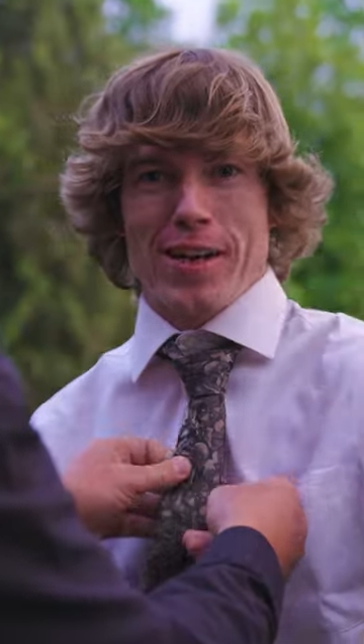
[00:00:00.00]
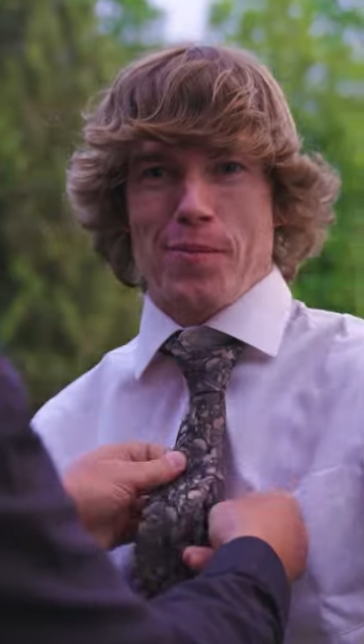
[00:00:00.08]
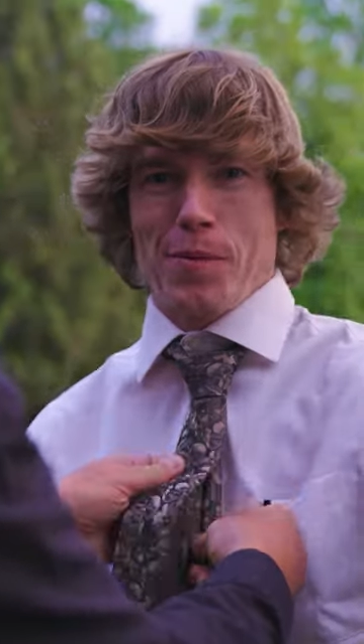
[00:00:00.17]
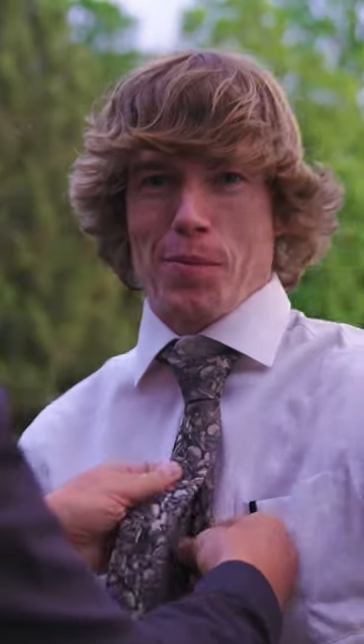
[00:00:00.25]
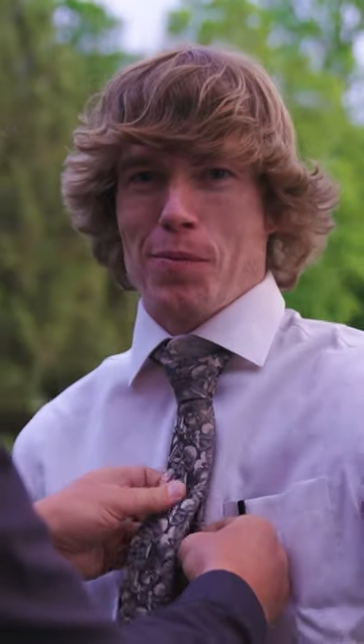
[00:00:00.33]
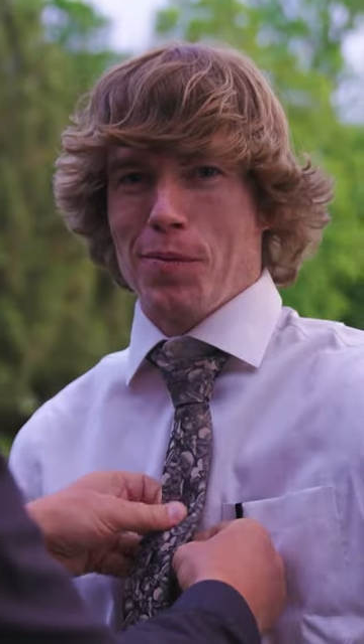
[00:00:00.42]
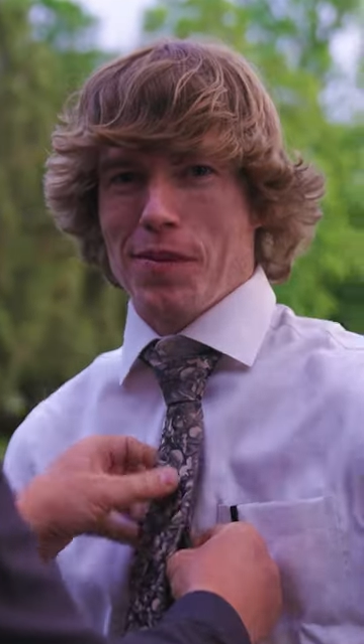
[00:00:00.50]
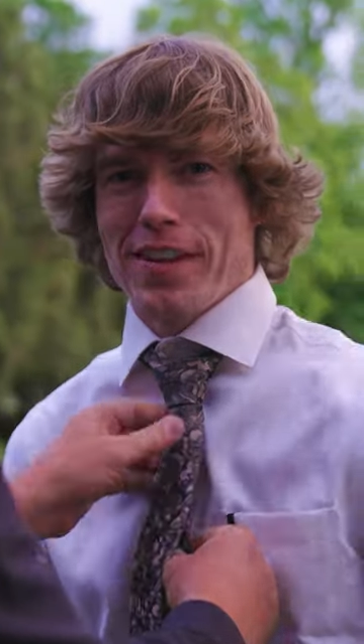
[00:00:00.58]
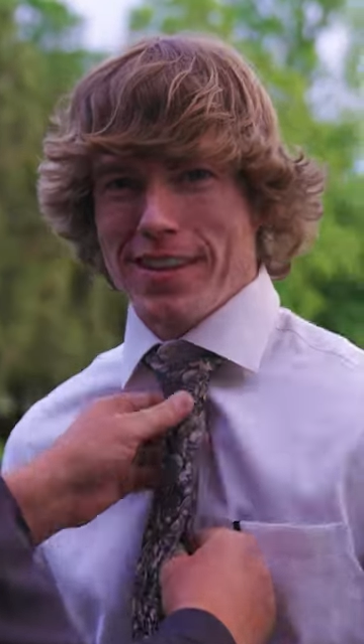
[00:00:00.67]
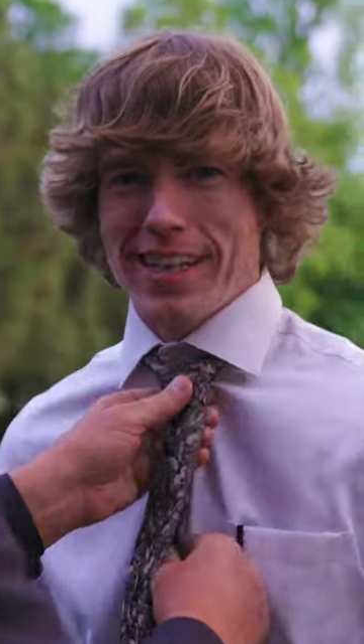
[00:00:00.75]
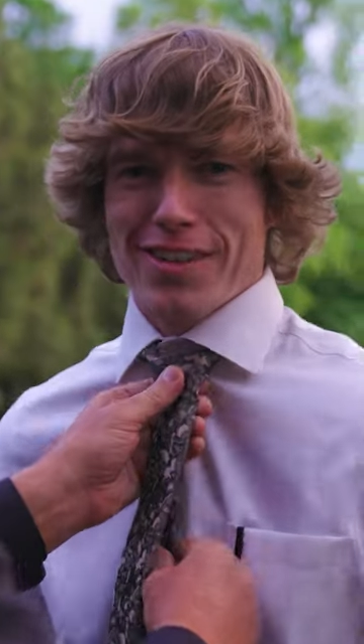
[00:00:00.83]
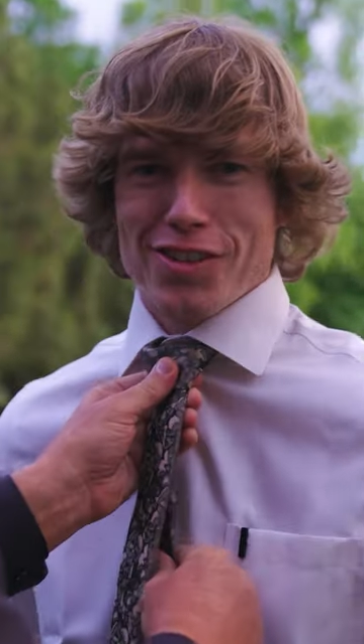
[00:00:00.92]
and people
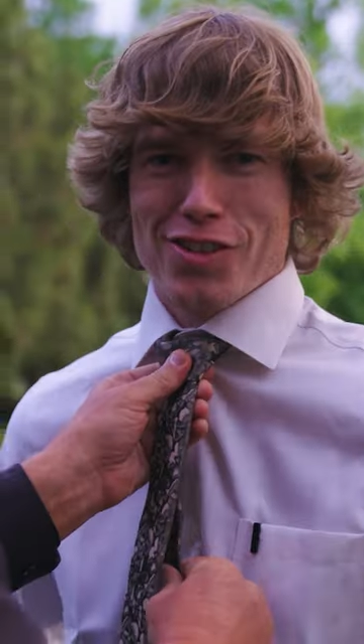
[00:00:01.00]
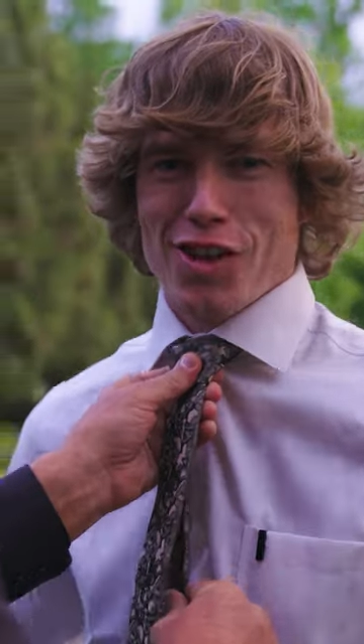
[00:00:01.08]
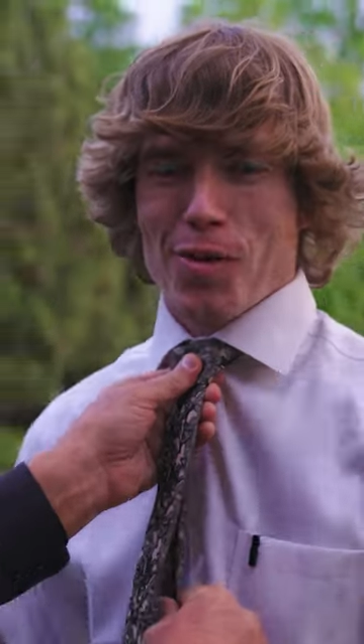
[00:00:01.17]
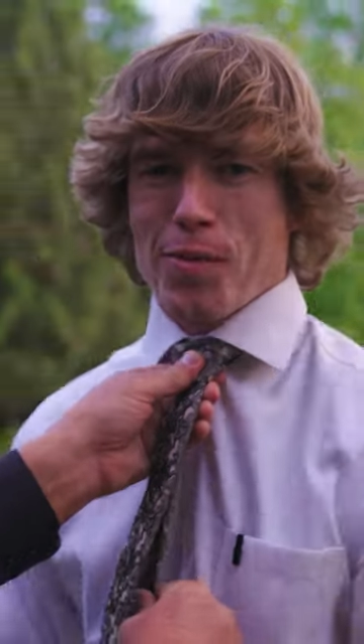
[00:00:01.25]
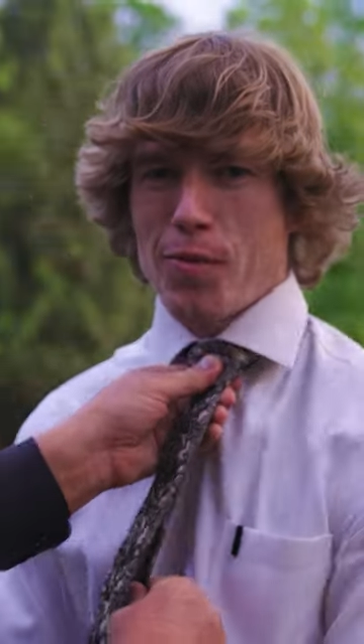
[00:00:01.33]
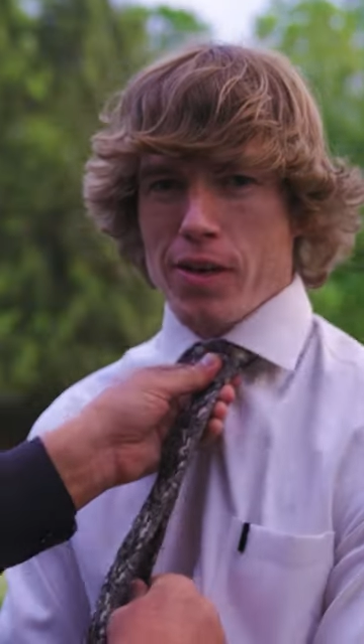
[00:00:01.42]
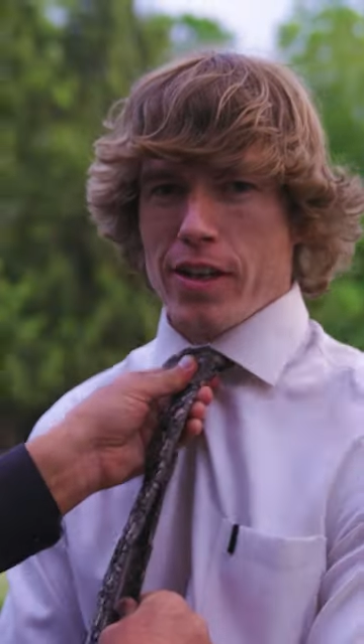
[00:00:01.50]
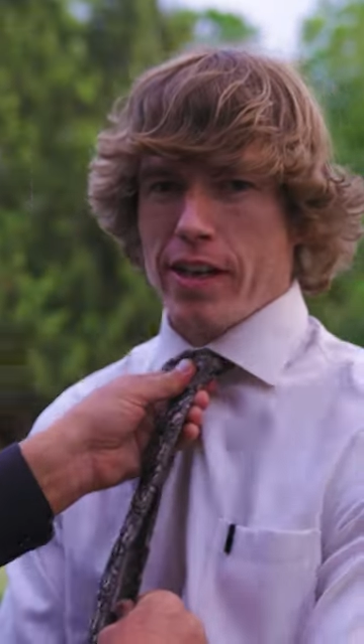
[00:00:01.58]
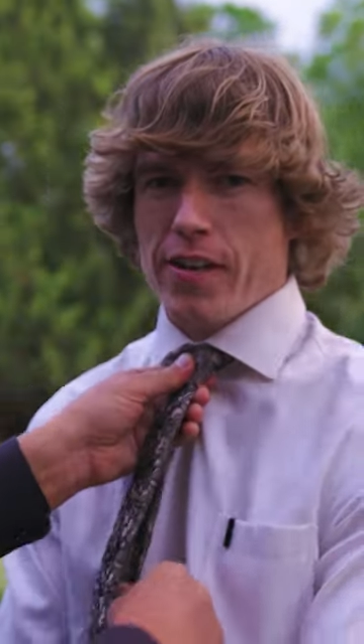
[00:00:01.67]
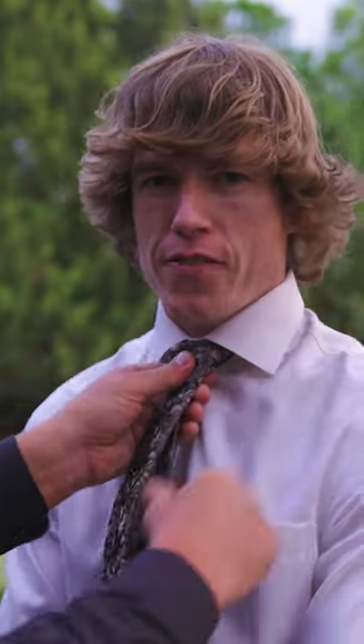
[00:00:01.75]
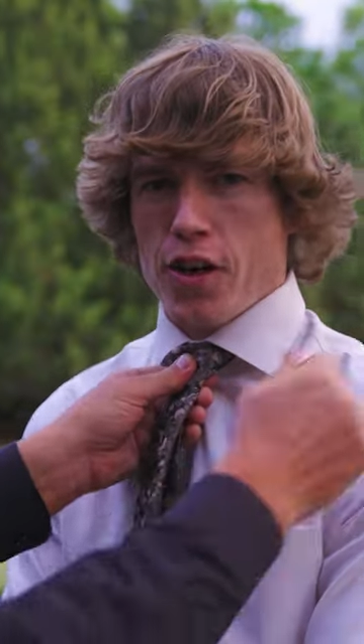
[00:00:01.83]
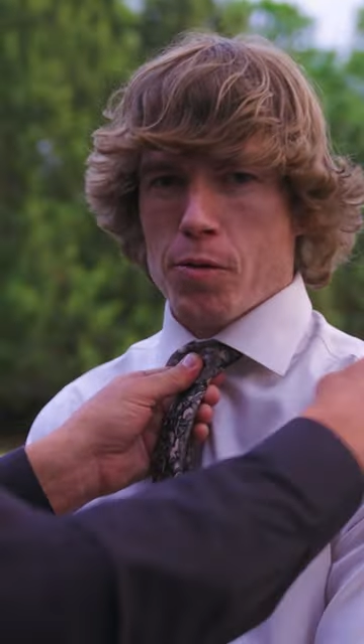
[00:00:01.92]
think it's a joke, but really,
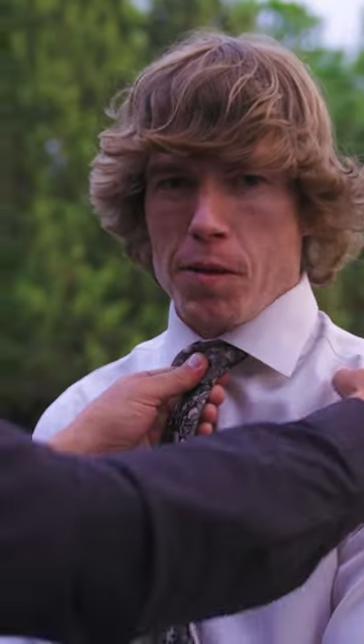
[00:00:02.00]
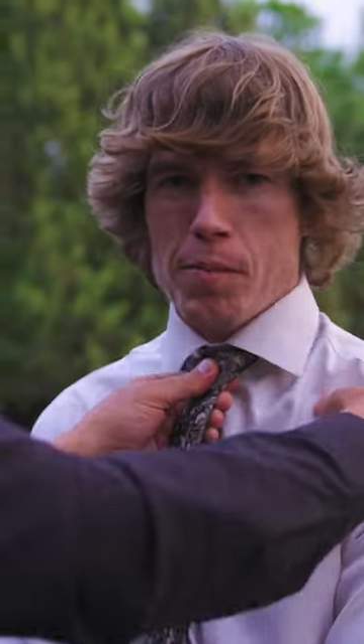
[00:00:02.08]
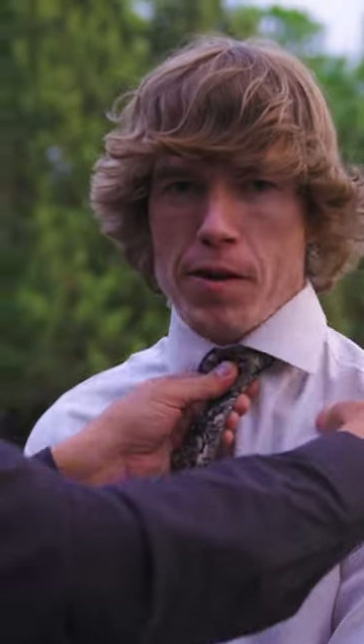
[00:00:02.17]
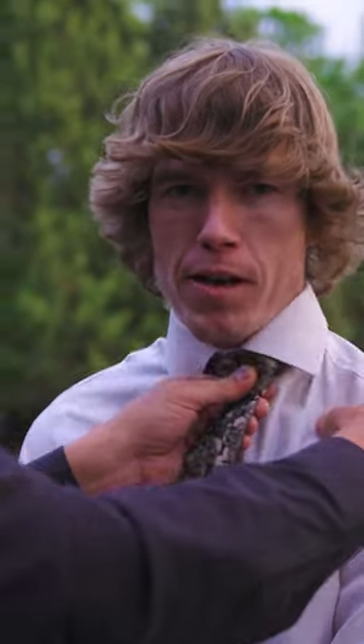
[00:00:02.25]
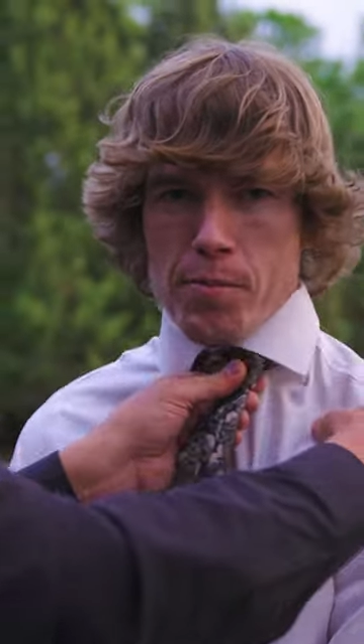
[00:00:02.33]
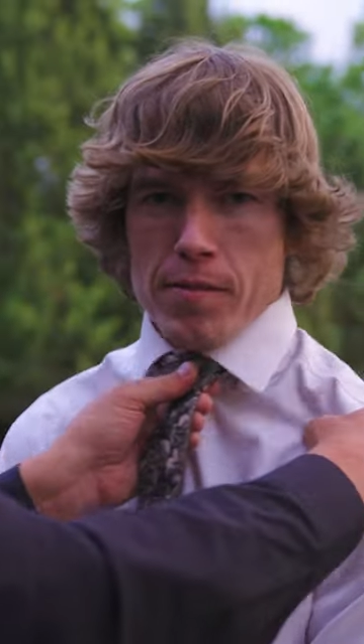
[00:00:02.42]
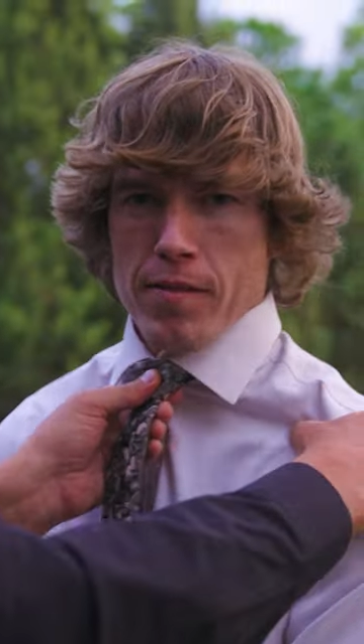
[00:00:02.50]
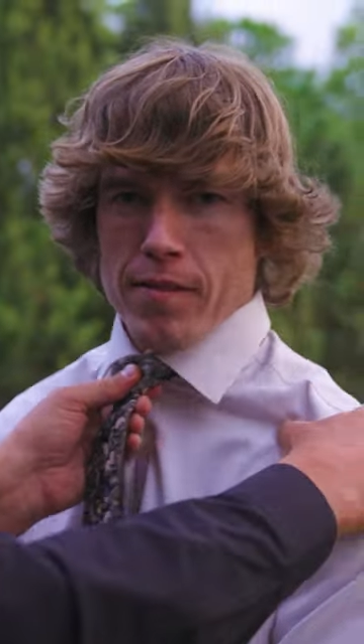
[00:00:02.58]
I fuck my mom.